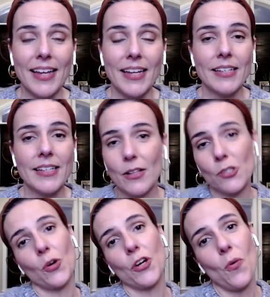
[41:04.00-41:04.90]
tell us
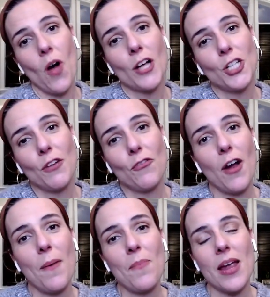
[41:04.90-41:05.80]
where you're watching
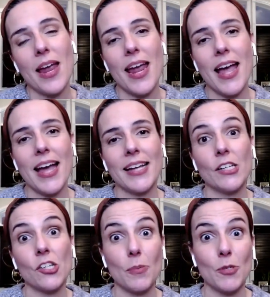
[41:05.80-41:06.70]
from, and
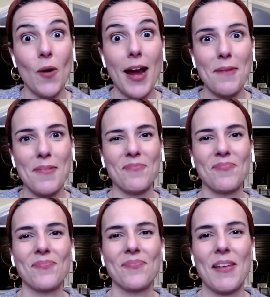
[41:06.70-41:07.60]
subscribe.
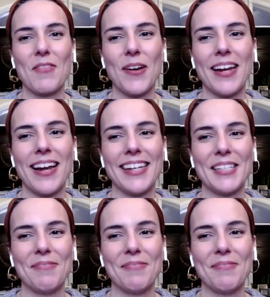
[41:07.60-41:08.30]
Have a great night.